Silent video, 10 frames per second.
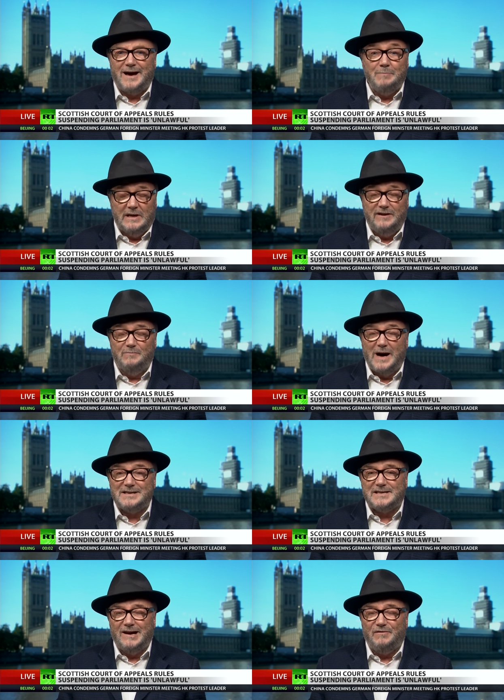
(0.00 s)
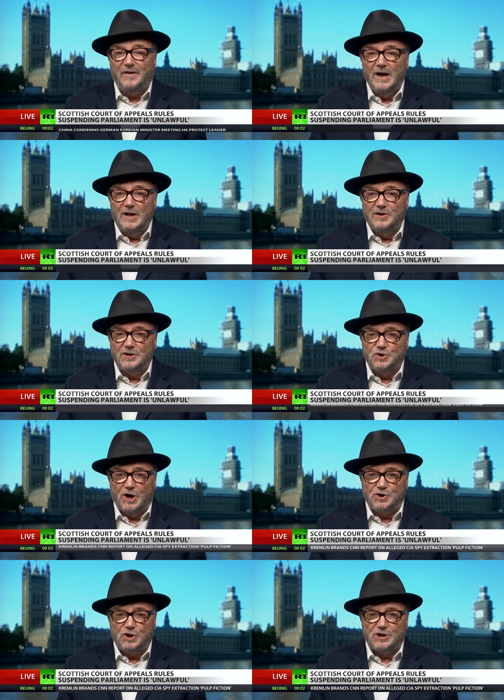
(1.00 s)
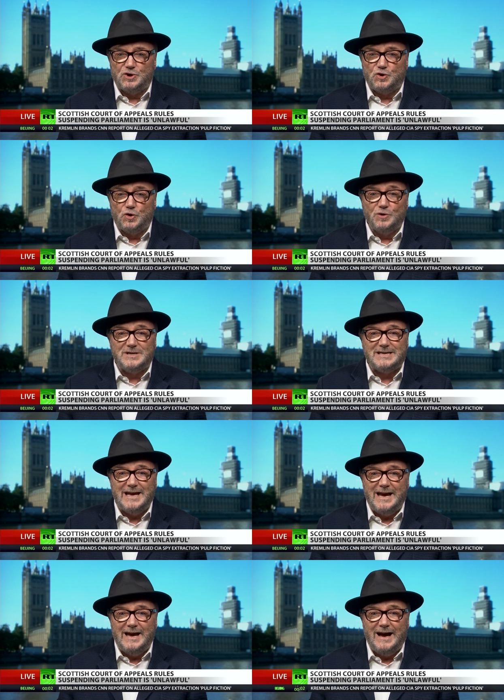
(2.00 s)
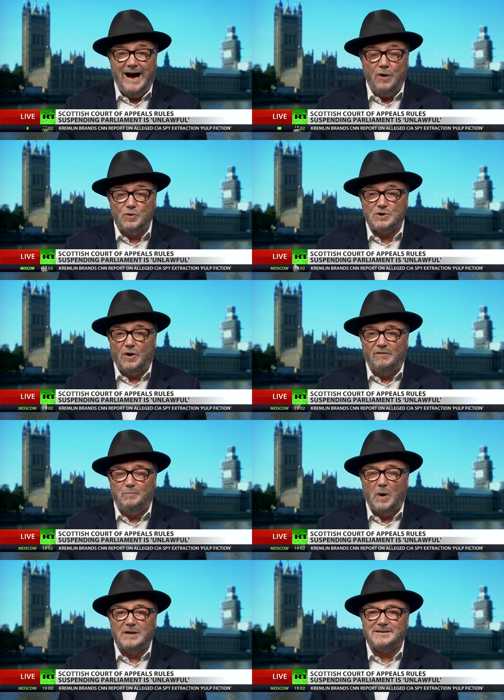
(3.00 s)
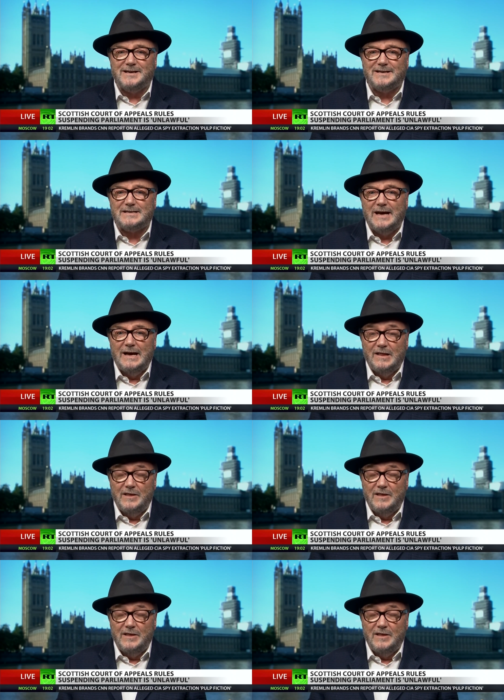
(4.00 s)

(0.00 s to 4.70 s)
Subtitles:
I believe myself that judges should stay out of politics.